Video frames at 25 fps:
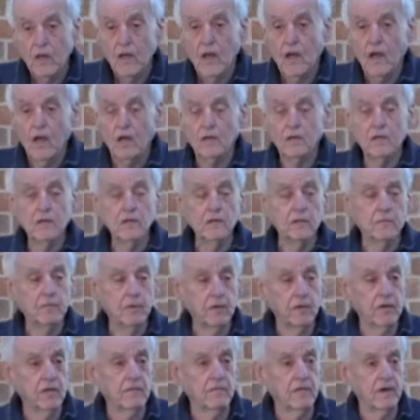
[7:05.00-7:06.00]
And in the
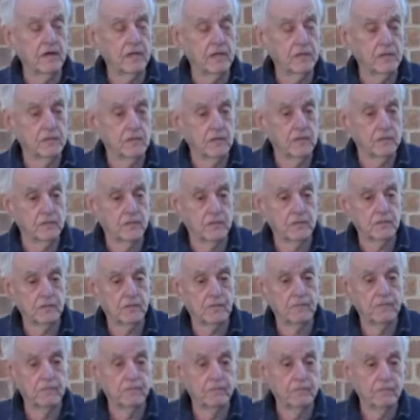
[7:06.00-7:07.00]
book of Exodus,
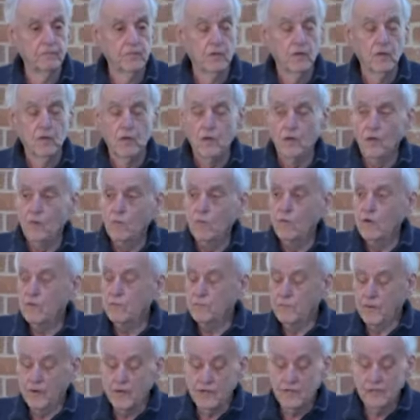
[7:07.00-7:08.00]

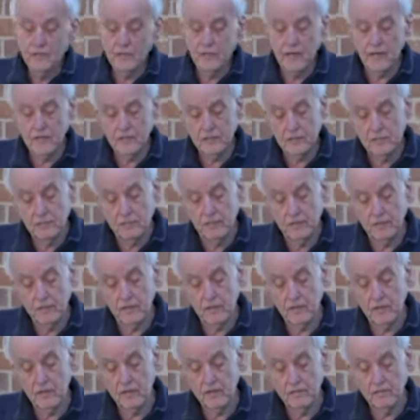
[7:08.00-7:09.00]
we've been led to
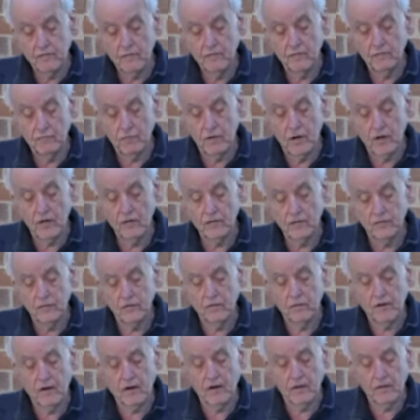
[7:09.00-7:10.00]
believe, right
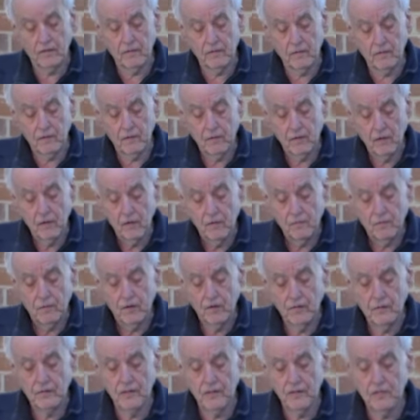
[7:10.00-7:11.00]
throughout,
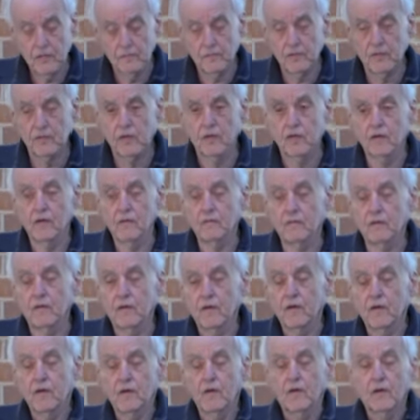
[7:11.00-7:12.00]
been led to believe
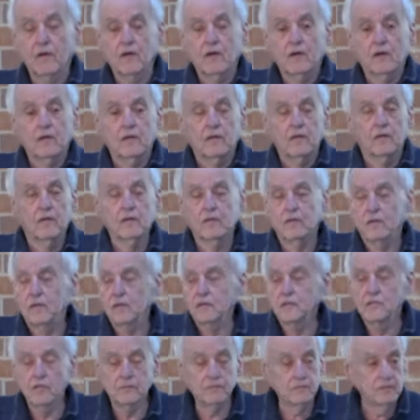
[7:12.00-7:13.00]
that the
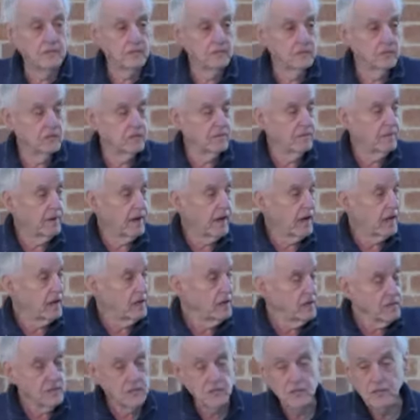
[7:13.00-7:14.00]
Egyptians are the
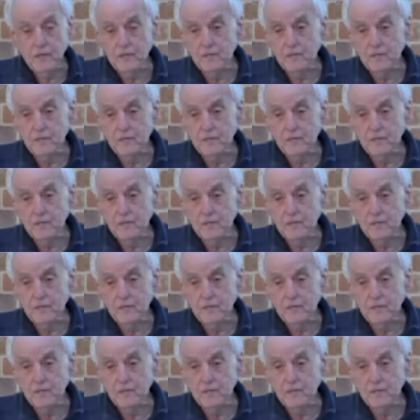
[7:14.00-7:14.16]
baddies